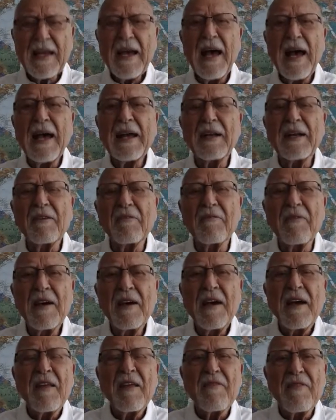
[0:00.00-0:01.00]
kind of
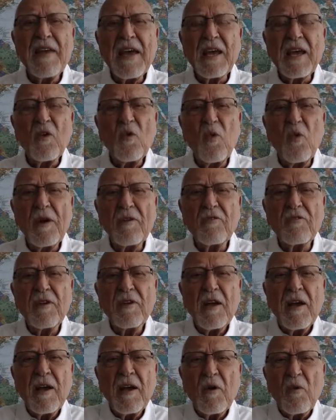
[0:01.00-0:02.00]
thing which
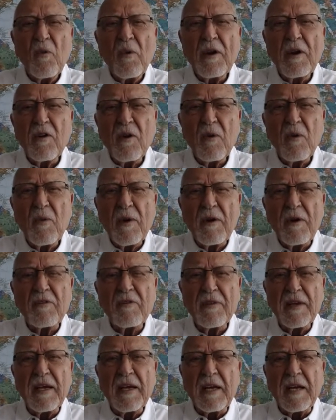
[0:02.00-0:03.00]
we're
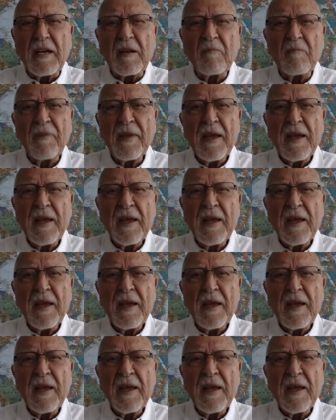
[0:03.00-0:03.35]
seeing.